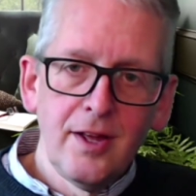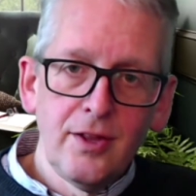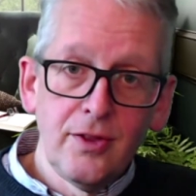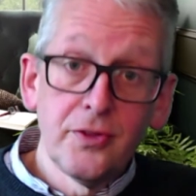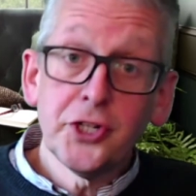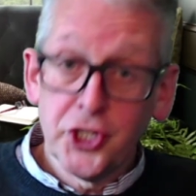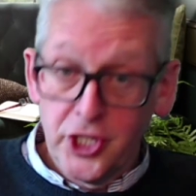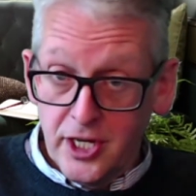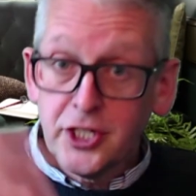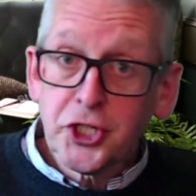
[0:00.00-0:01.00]
The
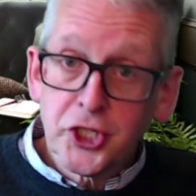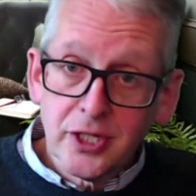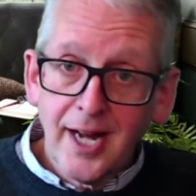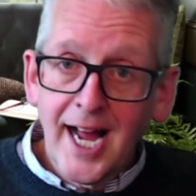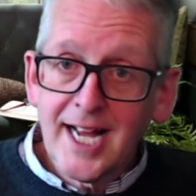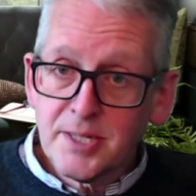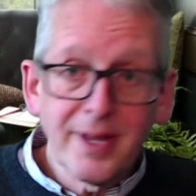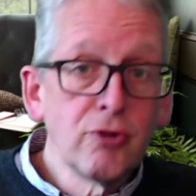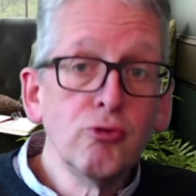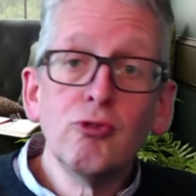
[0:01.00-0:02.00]
church has
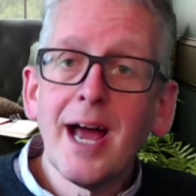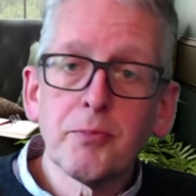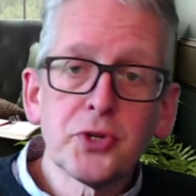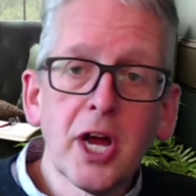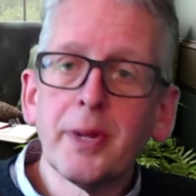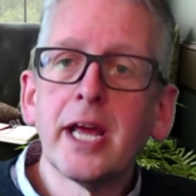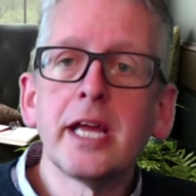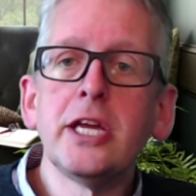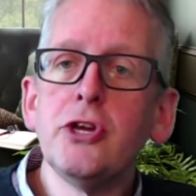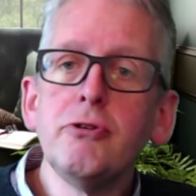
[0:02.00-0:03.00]
been wrapped up in a
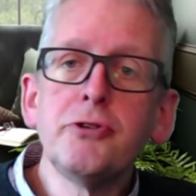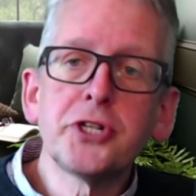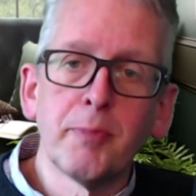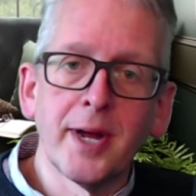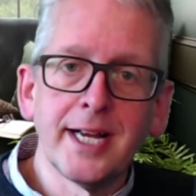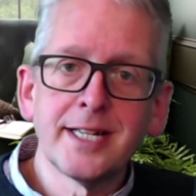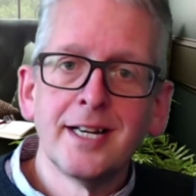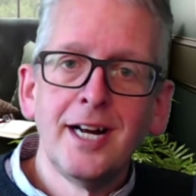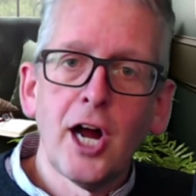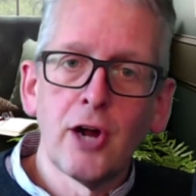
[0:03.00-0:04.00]
huge debate
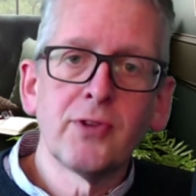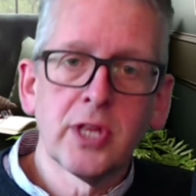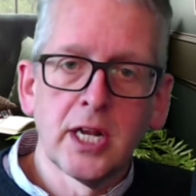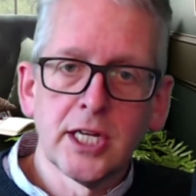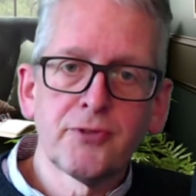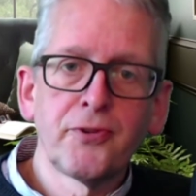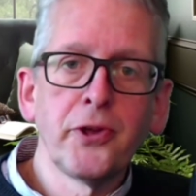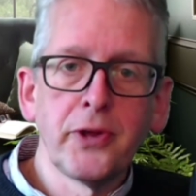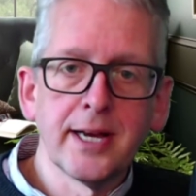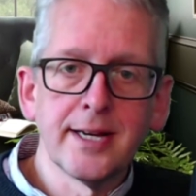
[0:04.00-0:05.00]
over the last few
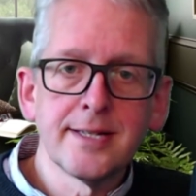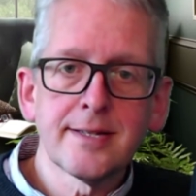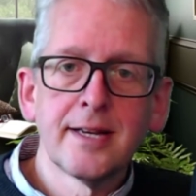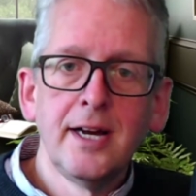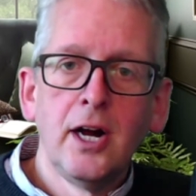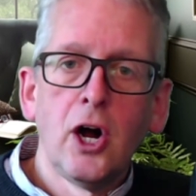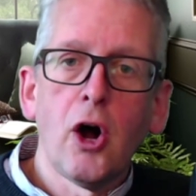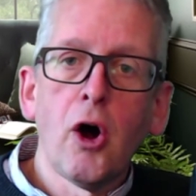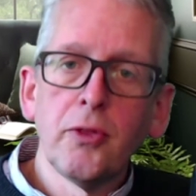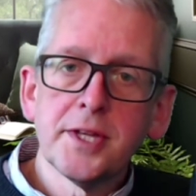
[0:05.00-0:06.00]
years
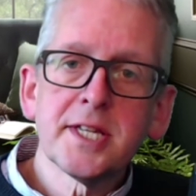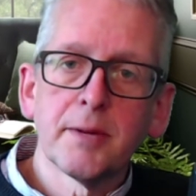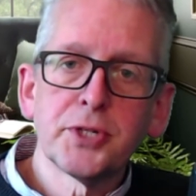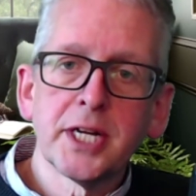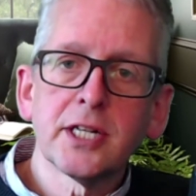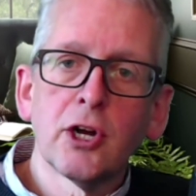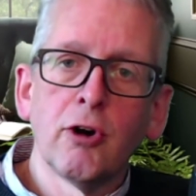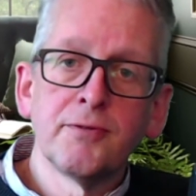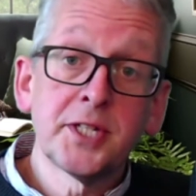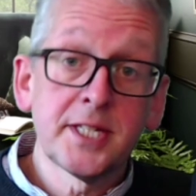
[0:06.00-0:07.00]
on the subject of
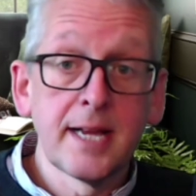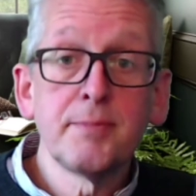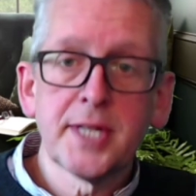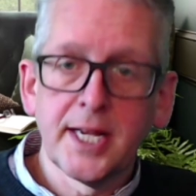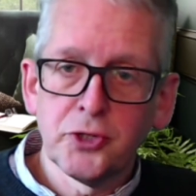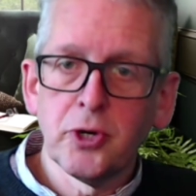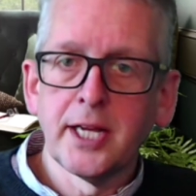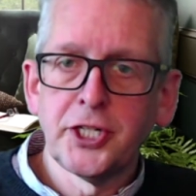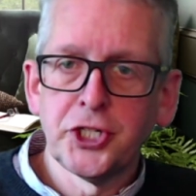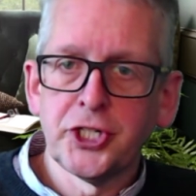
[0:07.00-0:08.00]
same-sex
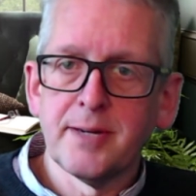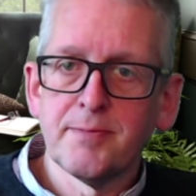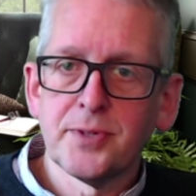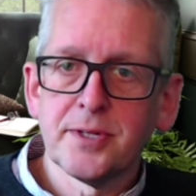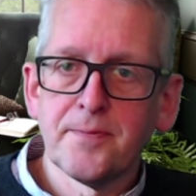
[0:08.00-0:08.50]
relationships.